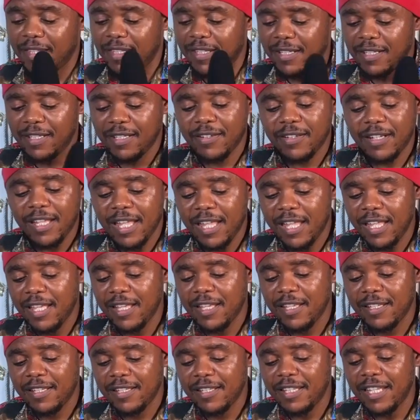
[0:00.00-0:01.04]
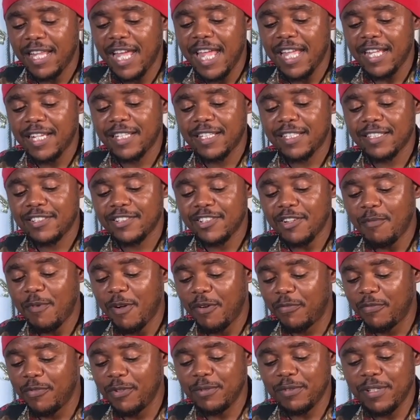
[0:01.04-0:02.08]
okay, like some
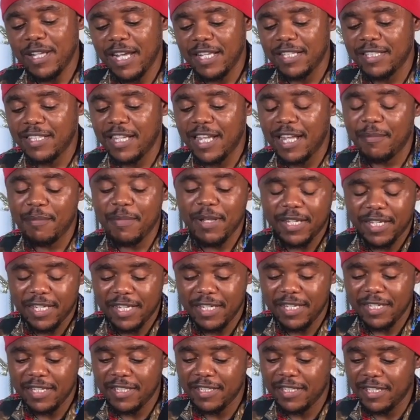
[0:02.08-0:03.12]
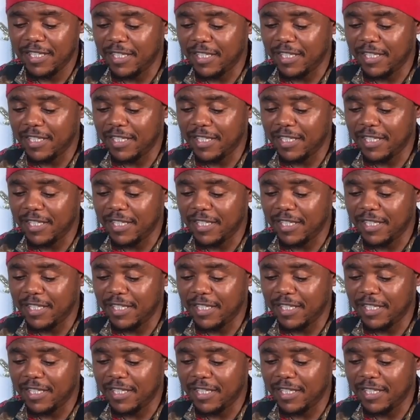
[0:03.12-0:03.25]
of you that are making